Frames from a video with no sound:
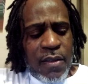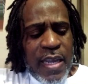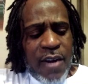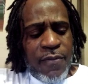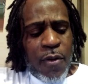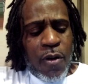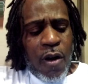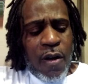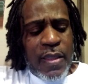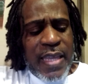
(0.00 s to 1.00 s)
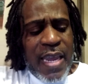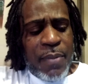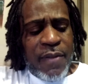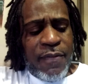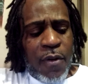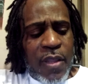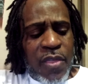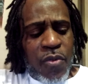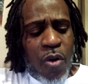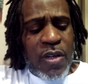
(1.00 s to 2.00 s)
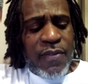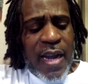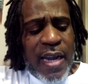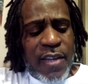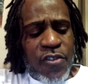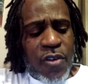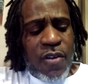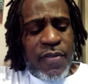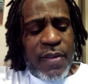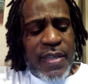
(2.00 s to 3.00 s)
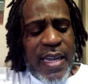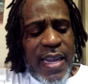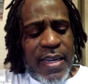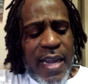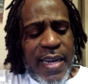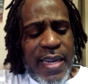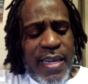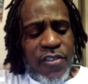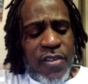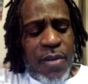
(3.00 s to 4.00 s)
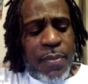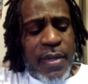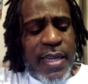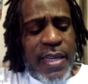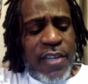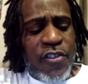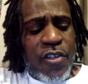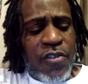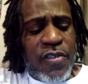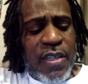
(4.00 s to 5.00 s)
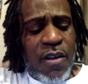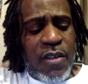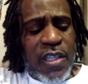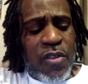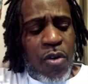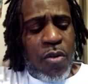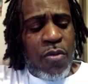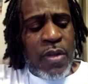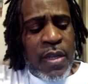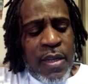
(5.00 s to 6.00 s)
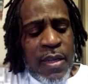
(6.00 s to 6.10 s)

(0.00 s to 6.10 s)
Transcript: Therefore are they before the throne of God and serve him day and night in his temple, and he shall sit on the throne.